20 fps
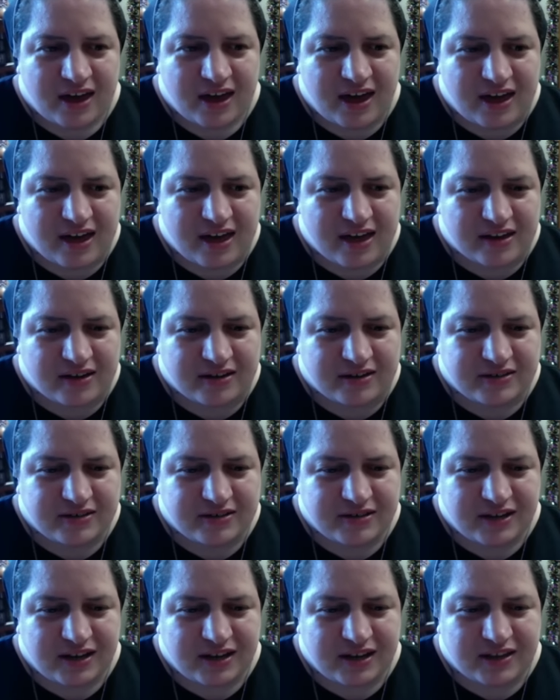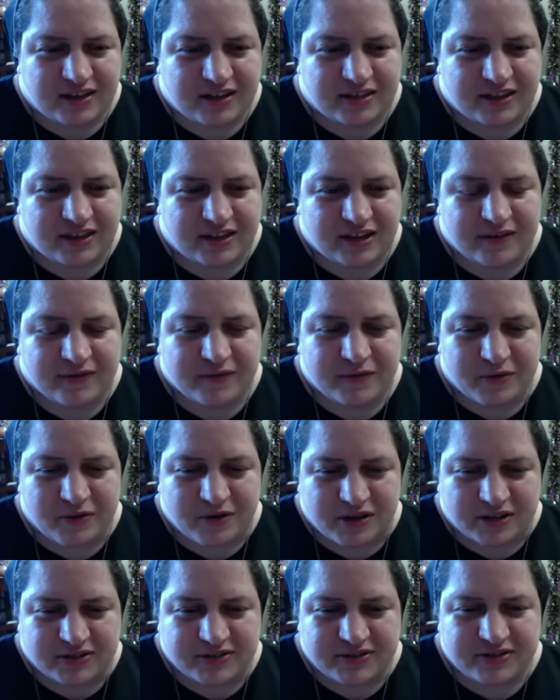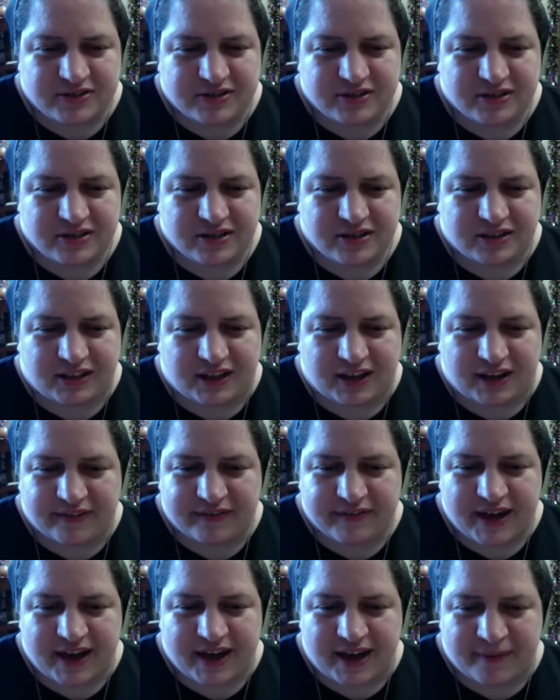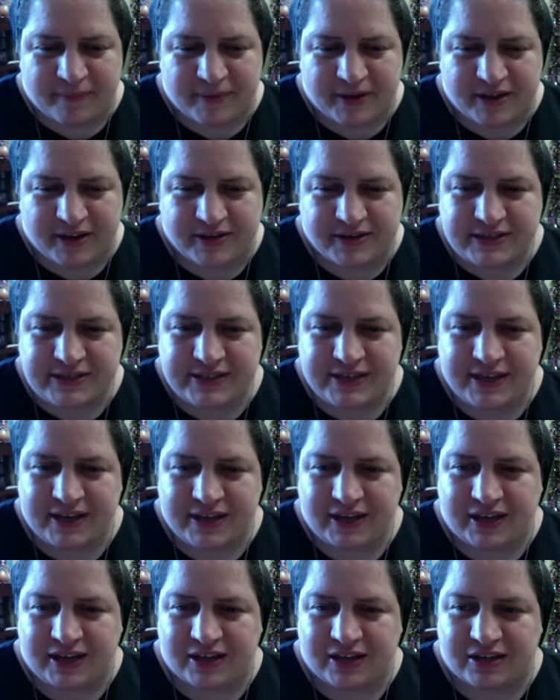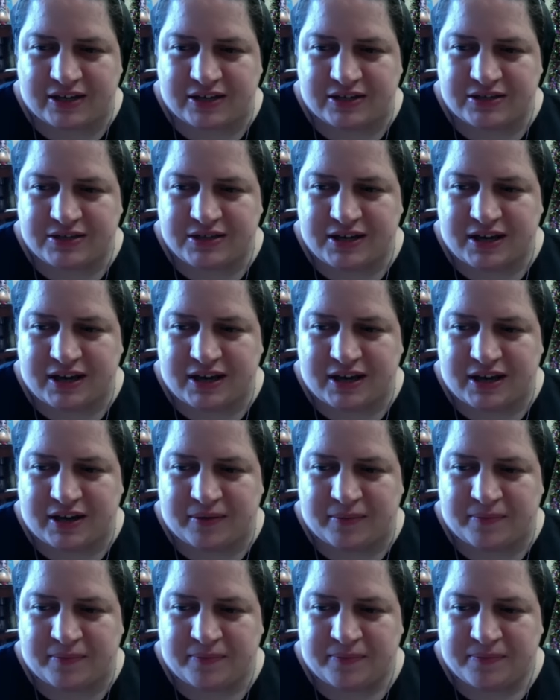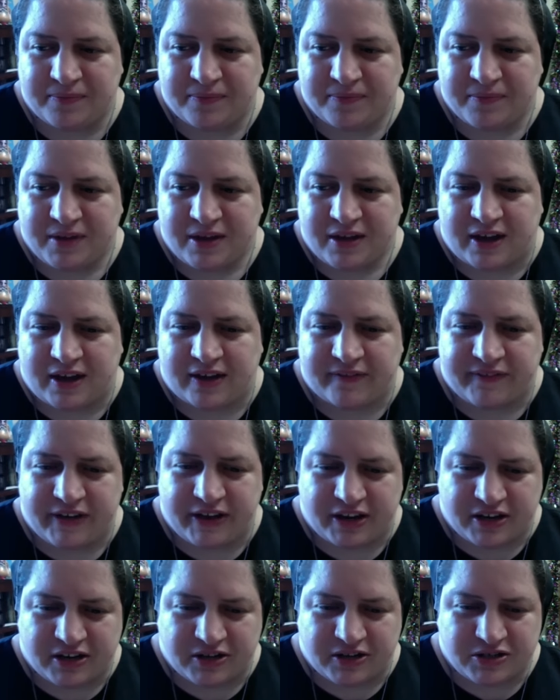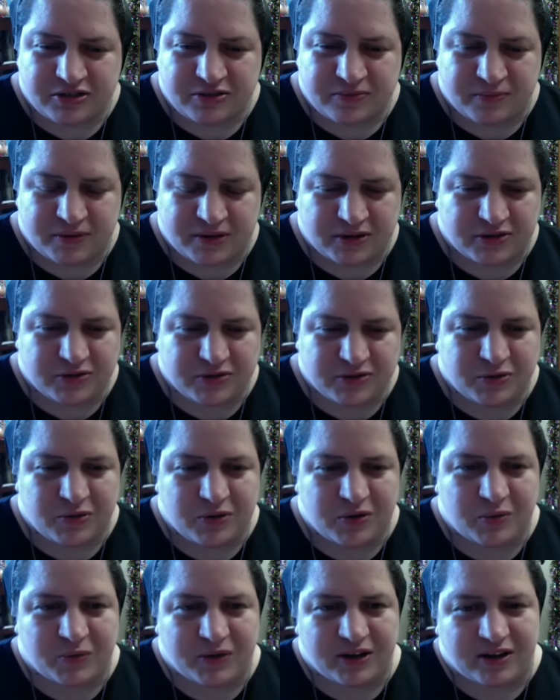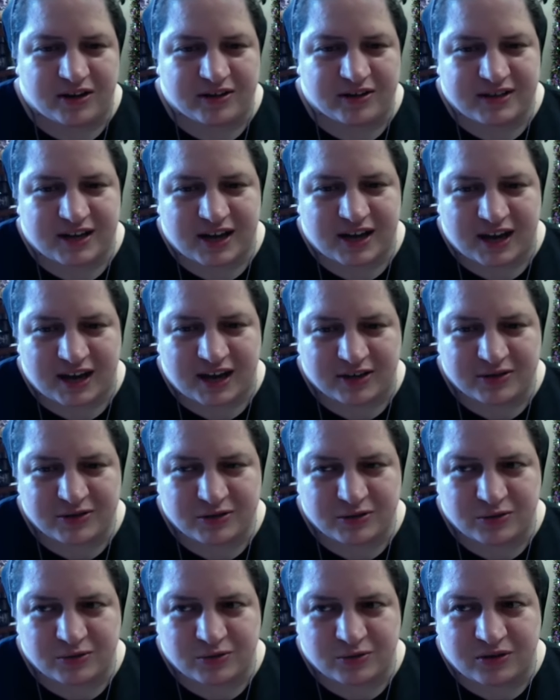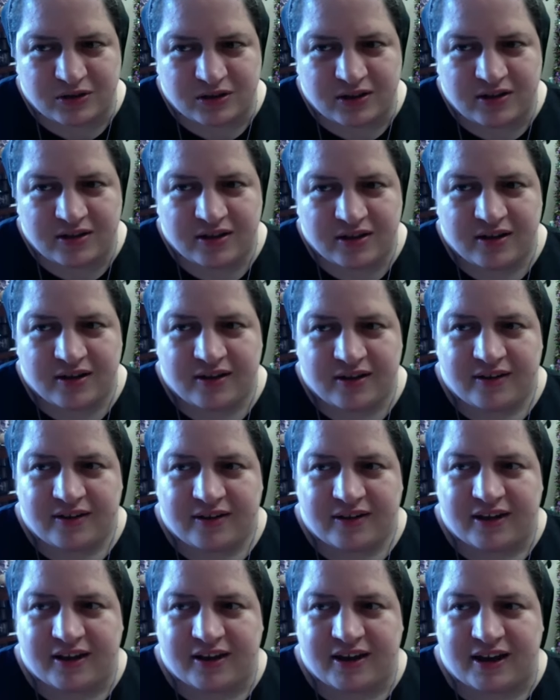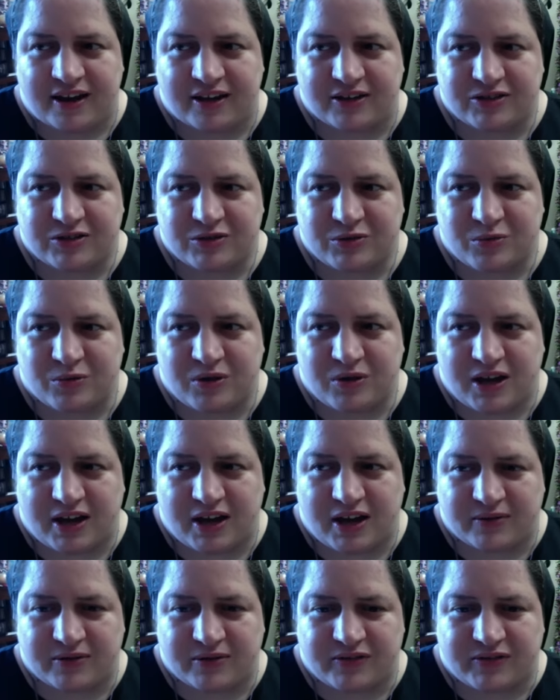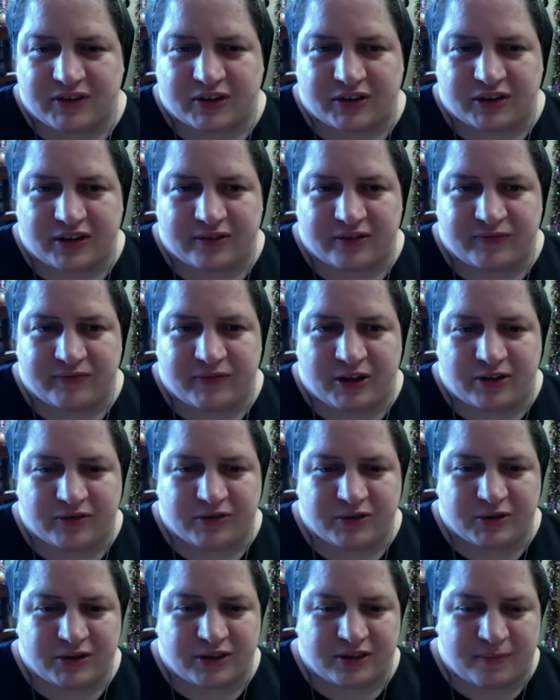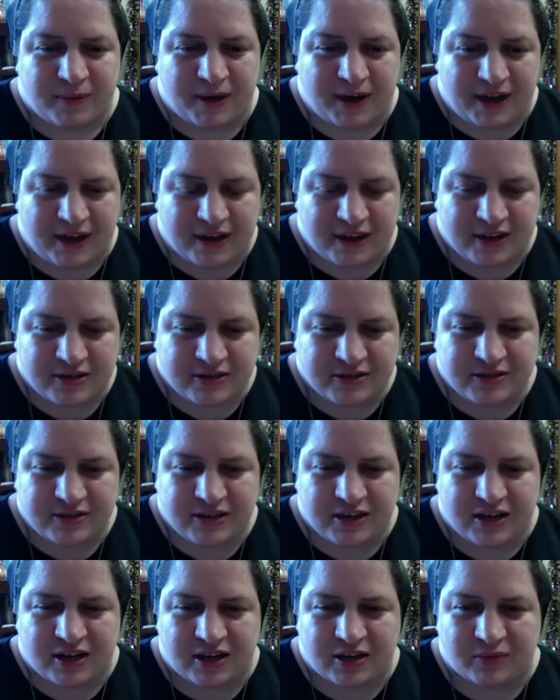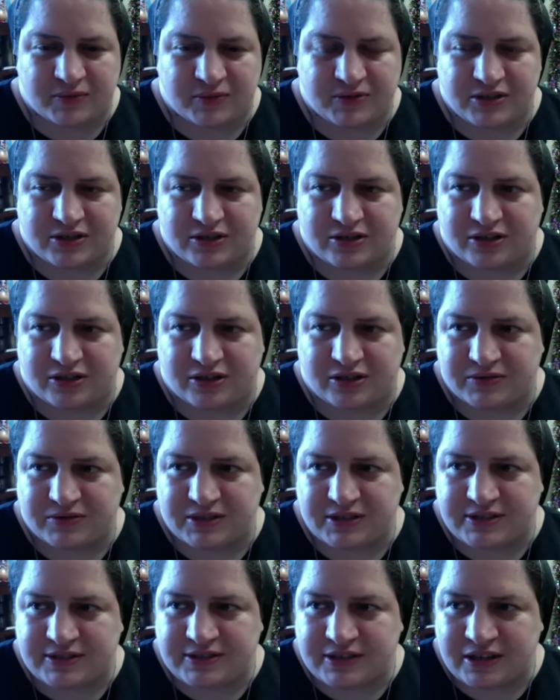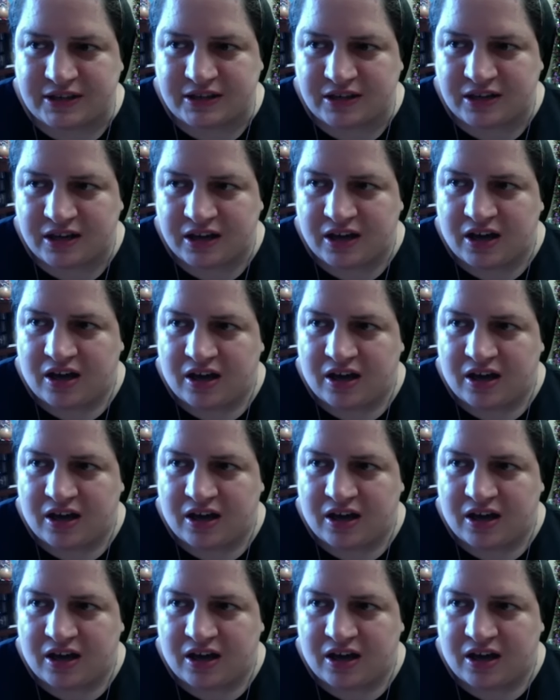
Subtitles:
And then, of course, life happened, and I finished middle school and went on to high school. In high school, I was very involved in the band. I was in ROTC.